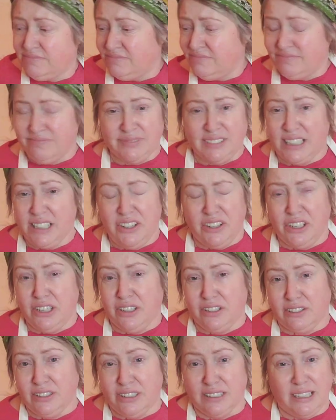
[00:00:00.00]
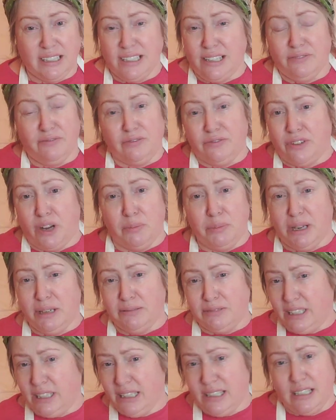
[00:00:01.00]
Anything he could, he'd even vomit,
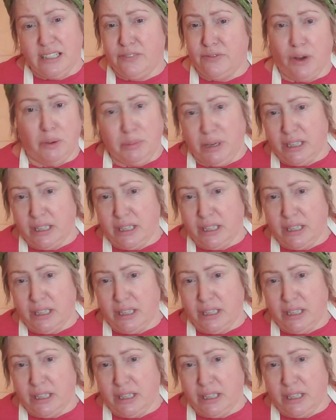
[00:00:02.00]
eat his vomit